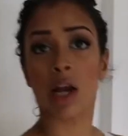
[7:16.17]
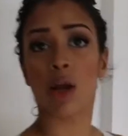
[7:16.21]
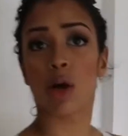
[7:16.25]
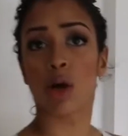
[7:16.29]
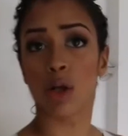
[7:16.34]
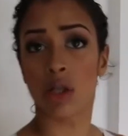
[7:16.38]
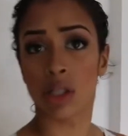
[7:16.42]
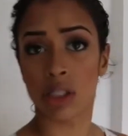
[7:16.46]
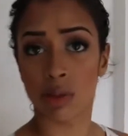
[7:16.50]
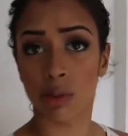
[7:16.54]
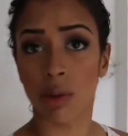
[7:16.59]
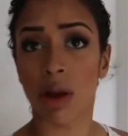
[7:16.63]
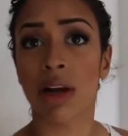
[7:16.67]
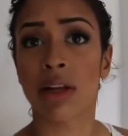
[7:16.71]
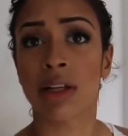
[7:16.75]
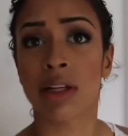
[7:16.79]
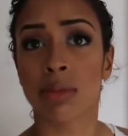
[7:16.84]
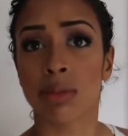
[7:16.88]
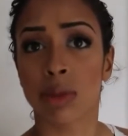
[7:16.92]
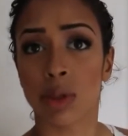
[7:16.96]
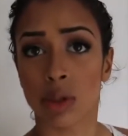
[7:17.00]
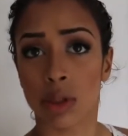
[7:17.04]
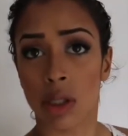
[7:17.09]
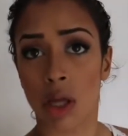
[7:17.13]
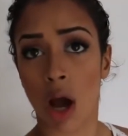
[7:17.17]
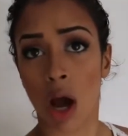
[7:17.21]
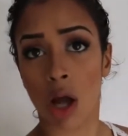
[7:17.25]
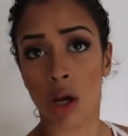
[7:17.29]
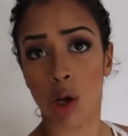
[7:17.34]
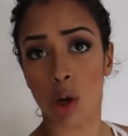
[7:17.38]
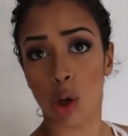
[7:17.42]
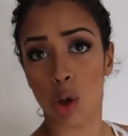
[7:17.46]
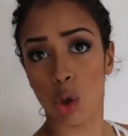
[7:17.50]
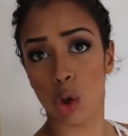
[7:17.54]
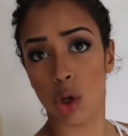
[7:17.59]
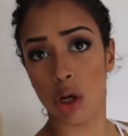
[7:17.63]
Hello and welcome to the
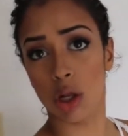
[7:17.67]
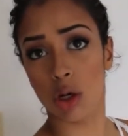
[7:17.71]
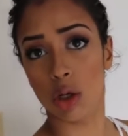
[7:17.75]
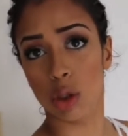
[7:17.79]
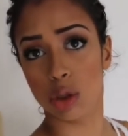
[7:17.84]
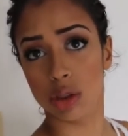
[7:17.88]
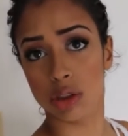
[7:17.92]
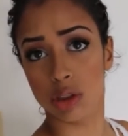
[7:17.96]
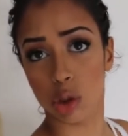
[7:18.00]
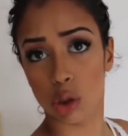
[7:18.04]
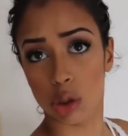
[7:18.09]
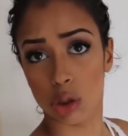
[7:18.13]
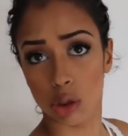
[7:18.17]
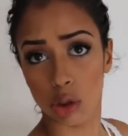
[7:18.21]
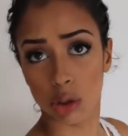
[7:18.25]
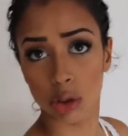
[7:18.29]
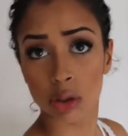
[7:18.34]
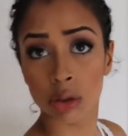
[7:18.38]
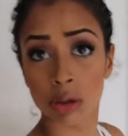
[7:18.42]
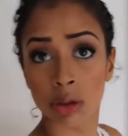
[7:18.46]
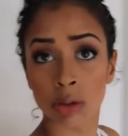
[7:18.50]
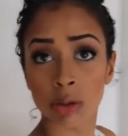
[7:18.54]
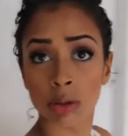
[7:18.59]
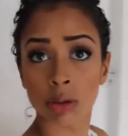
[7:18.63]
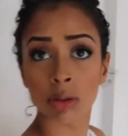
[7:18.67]
Honolulu Zoo.